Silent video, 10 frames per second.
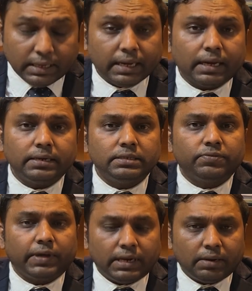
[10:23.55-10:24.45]
Deccan is
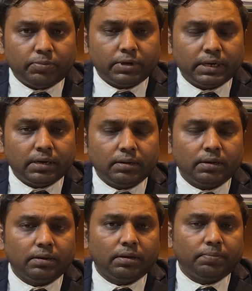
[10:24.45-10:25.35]
very reputed
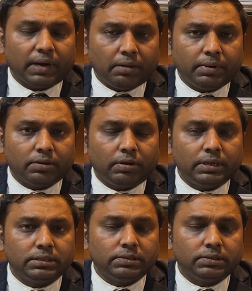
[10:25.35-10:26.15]
private college